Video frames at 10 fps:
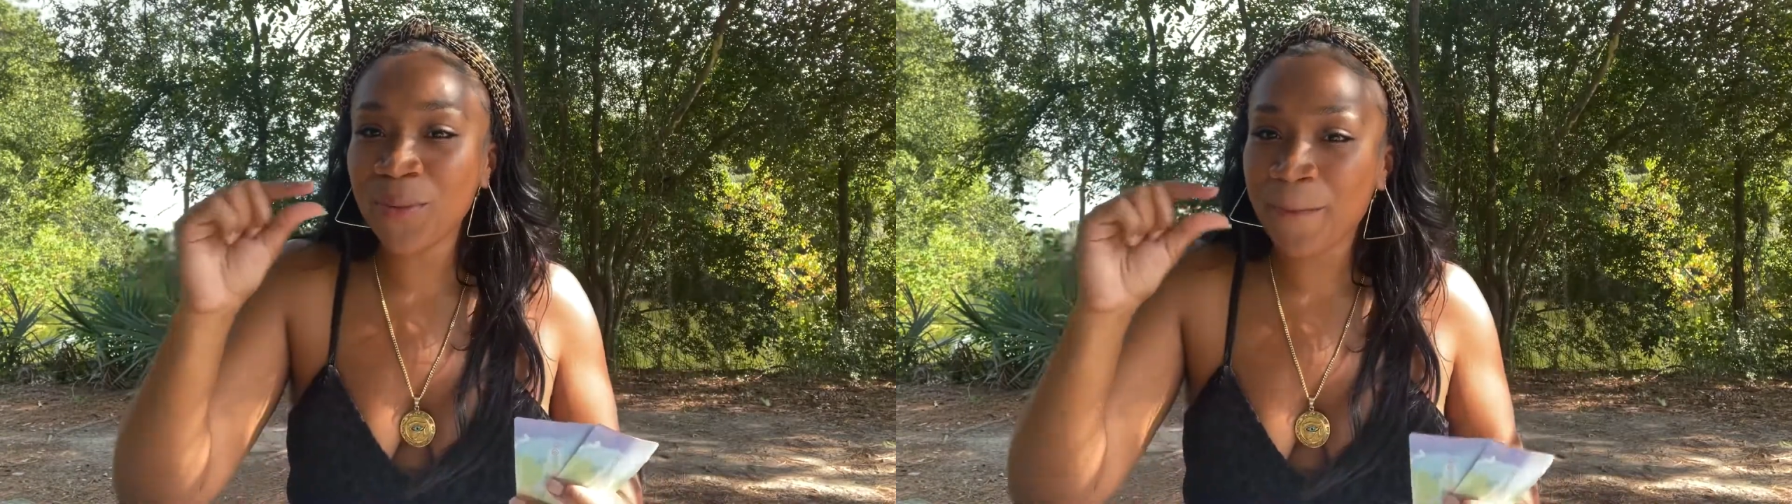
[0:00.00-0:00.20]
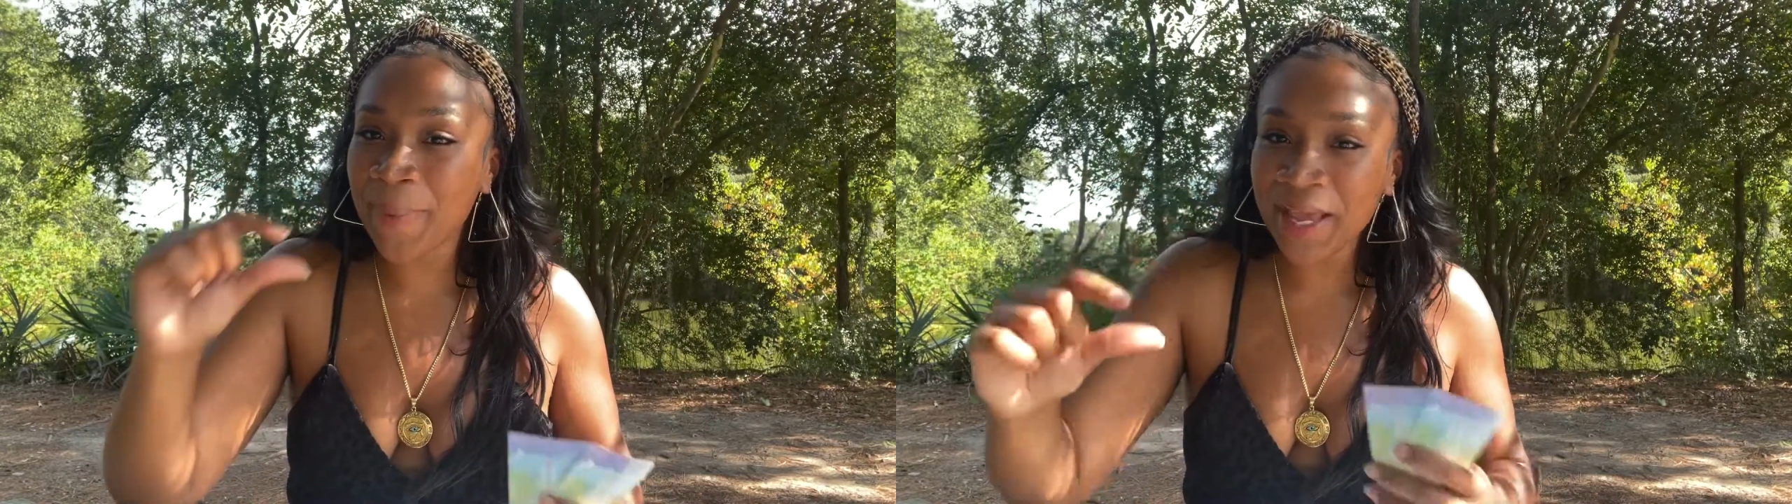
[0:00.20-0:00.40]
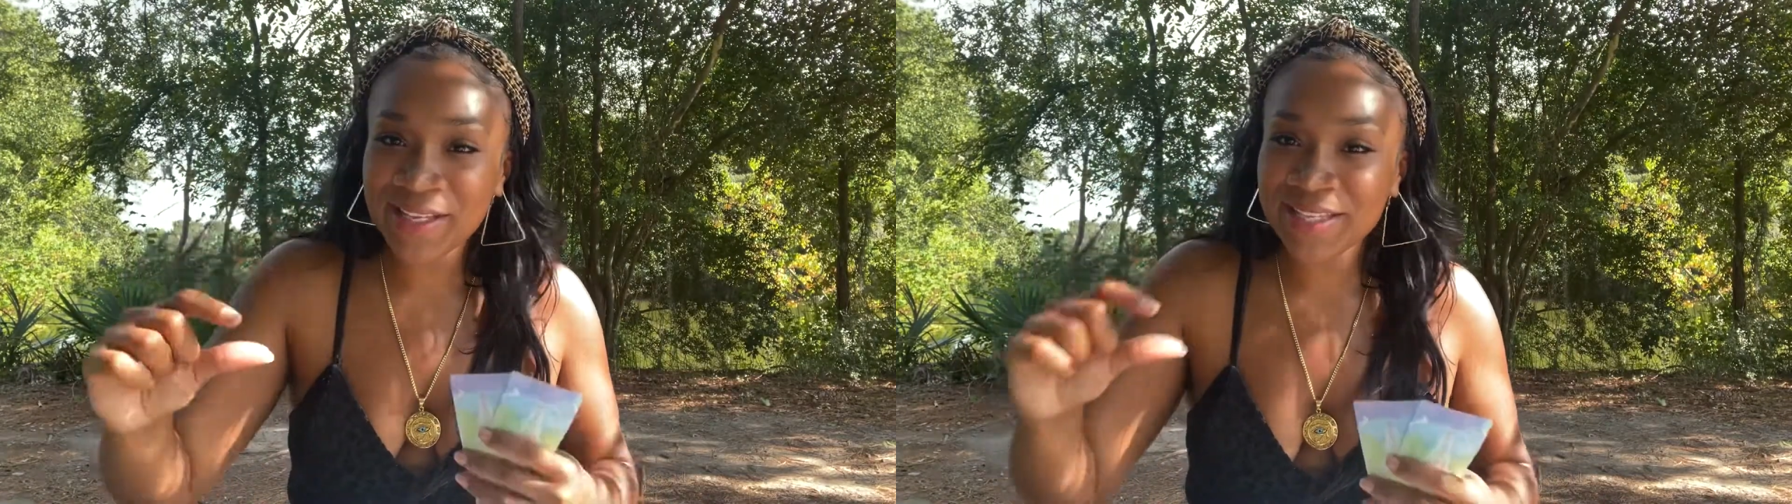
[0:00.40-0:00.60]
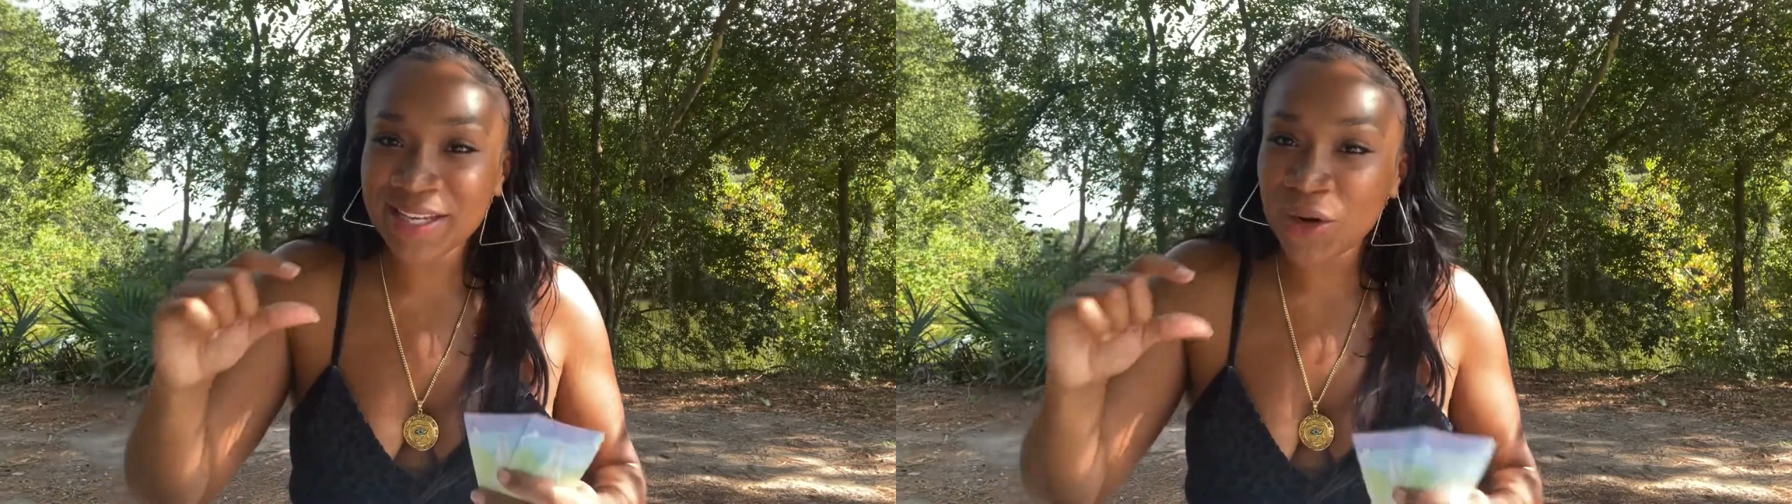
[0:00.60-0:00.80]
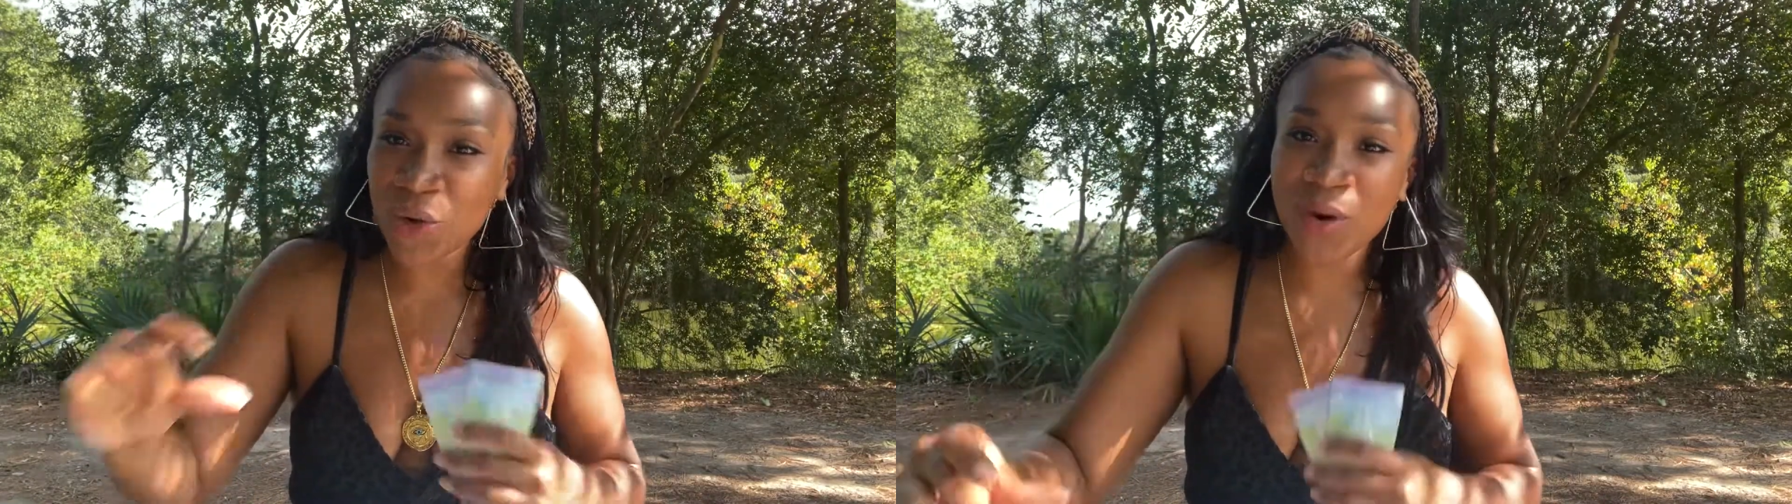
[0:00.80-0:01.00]

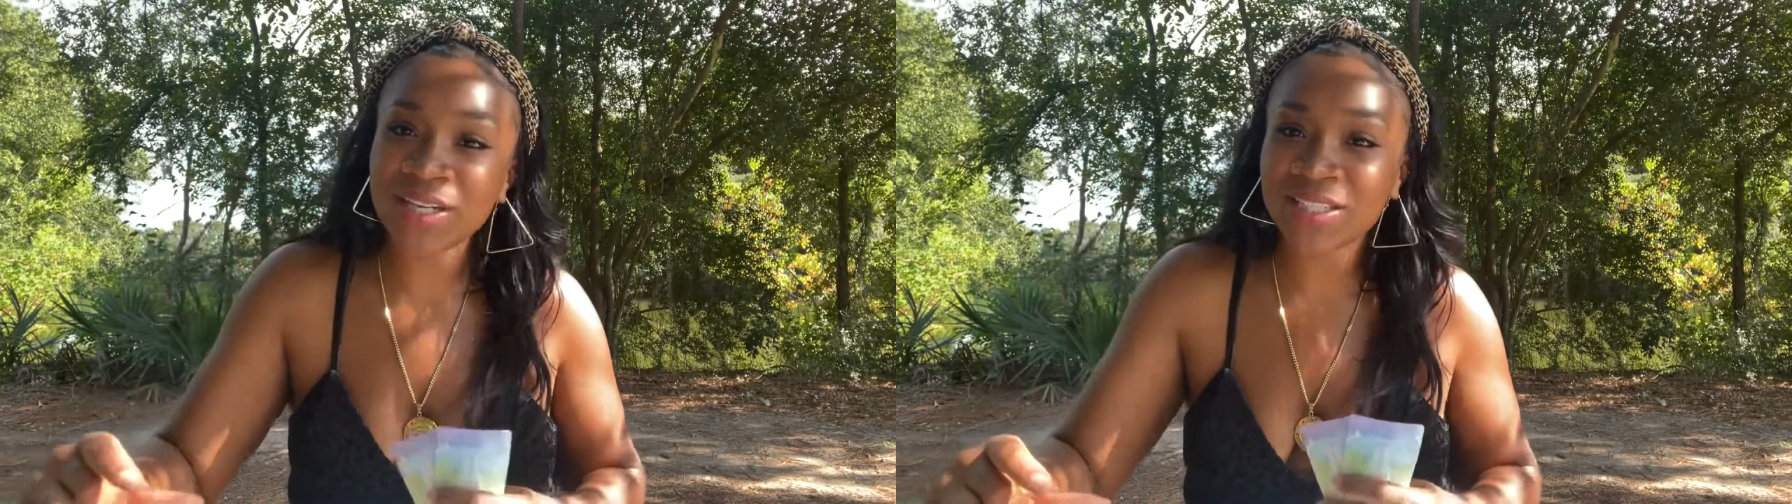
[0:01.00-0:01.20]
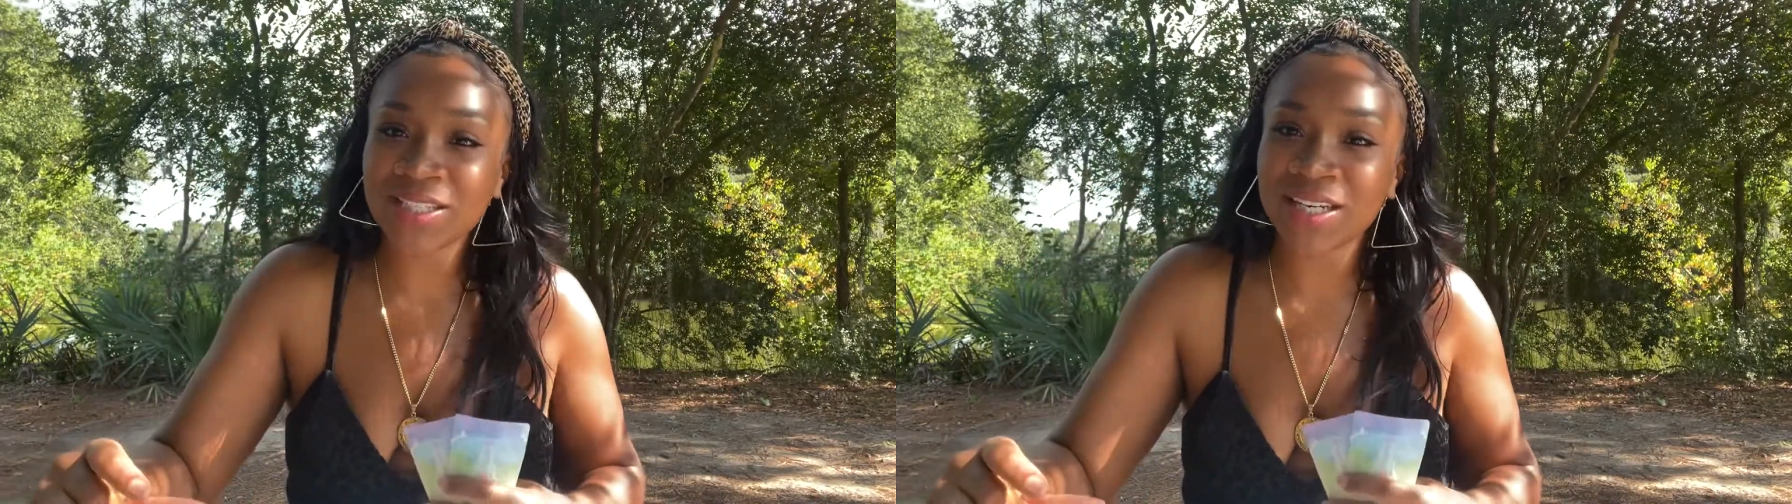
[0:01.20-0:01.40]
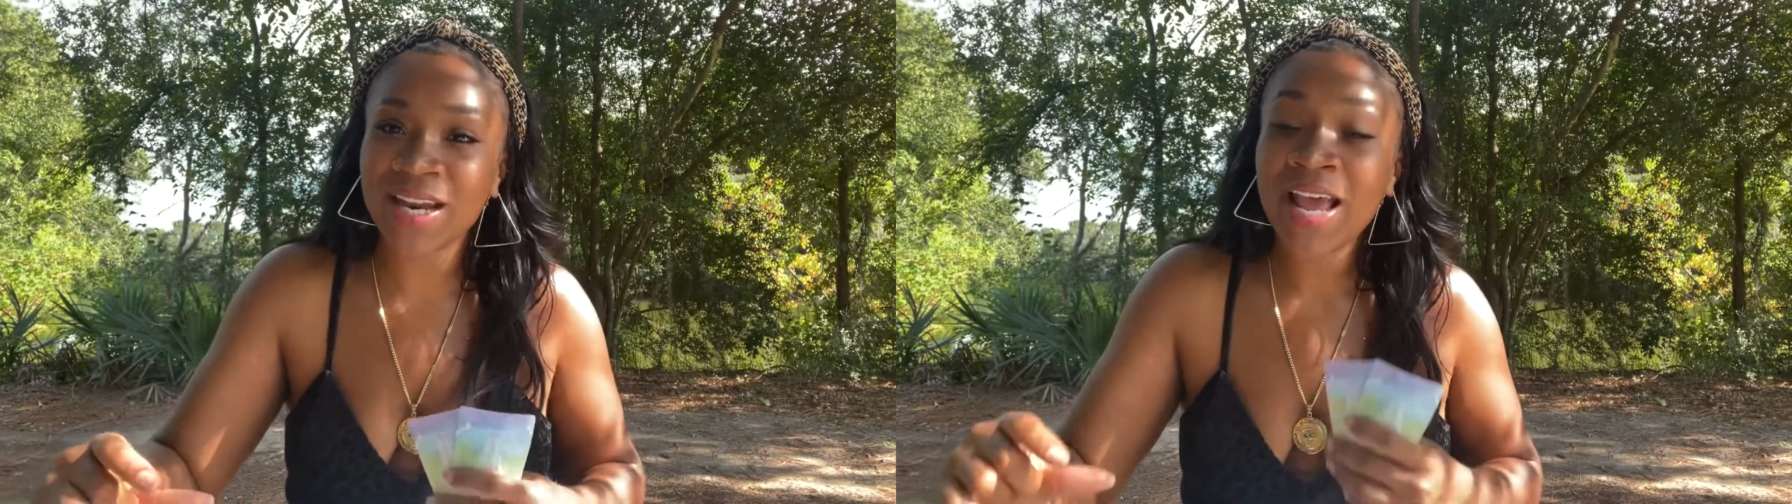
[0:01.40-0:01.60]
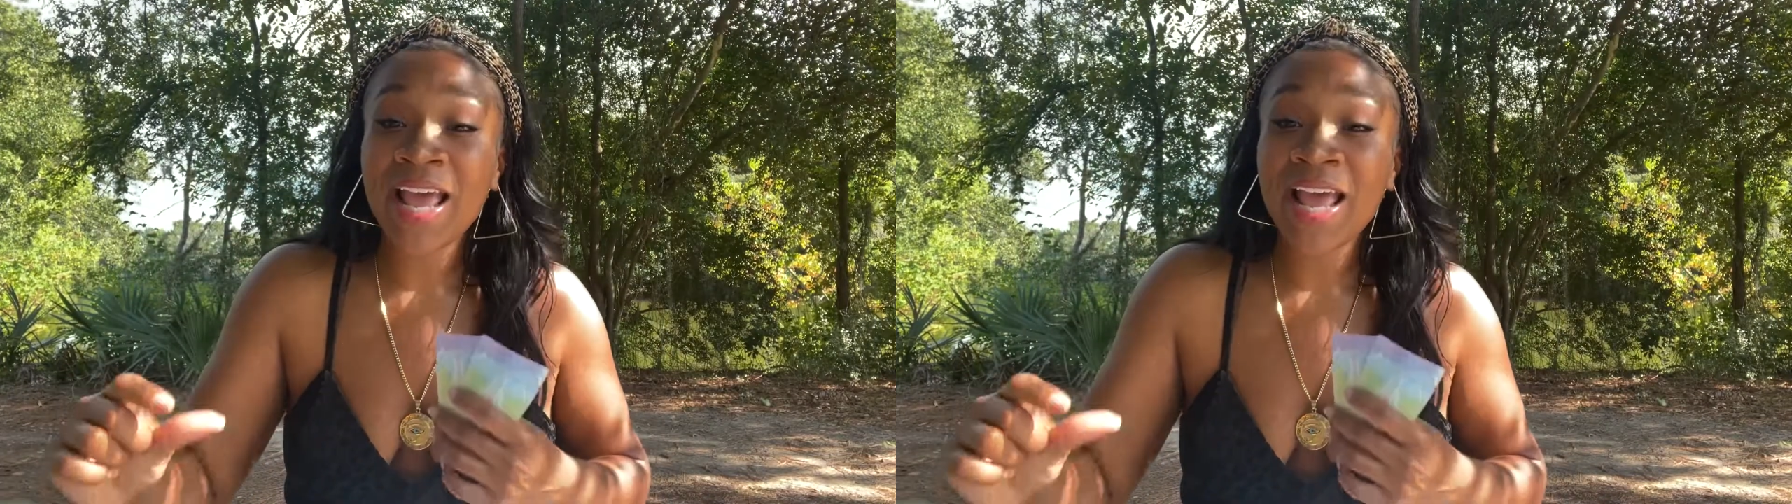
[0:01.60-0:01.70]
basic question,